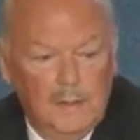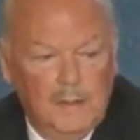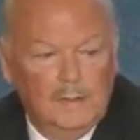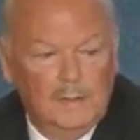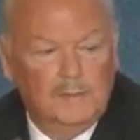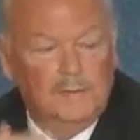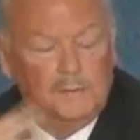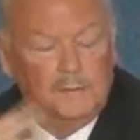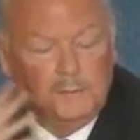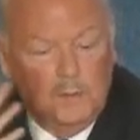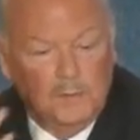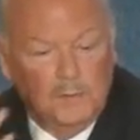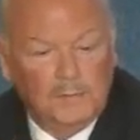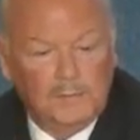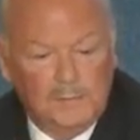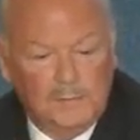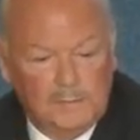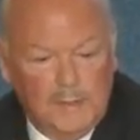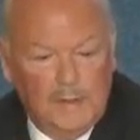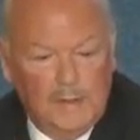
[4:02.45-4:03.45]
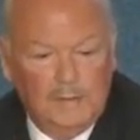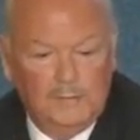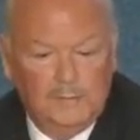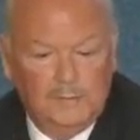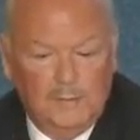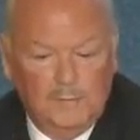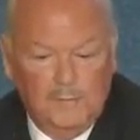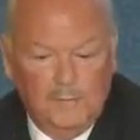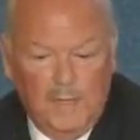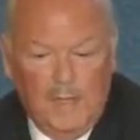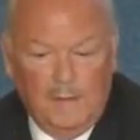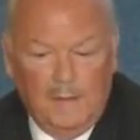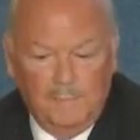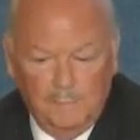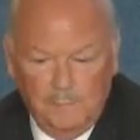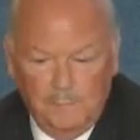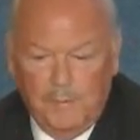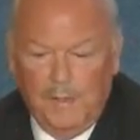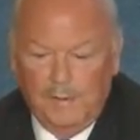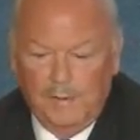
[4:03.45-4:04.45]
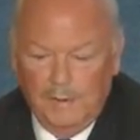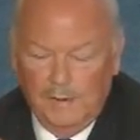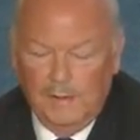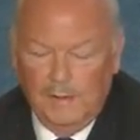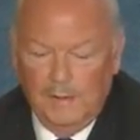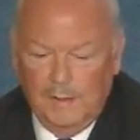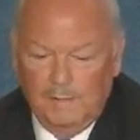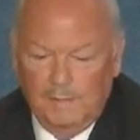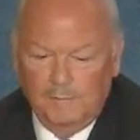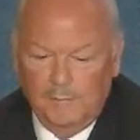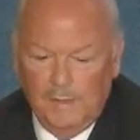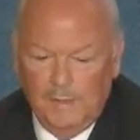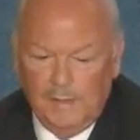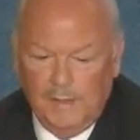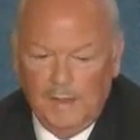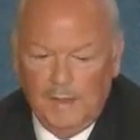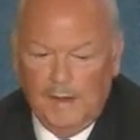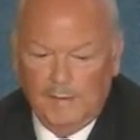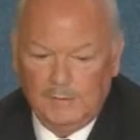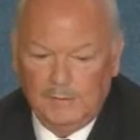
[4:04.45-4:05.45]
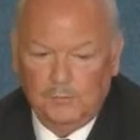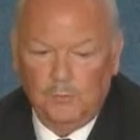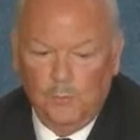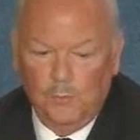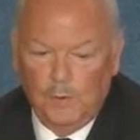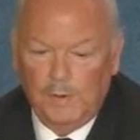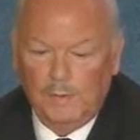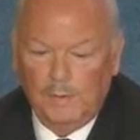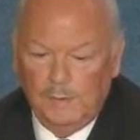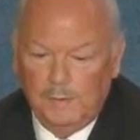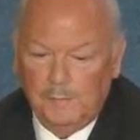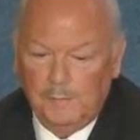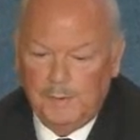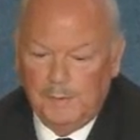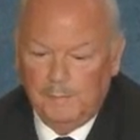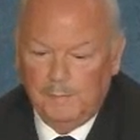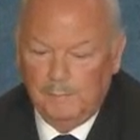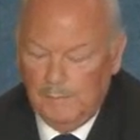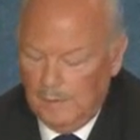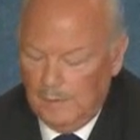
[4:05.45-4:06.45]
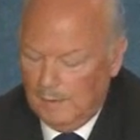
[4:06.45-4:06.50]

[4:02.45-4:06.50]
There's always a danger of that. But again, I just worry a little bit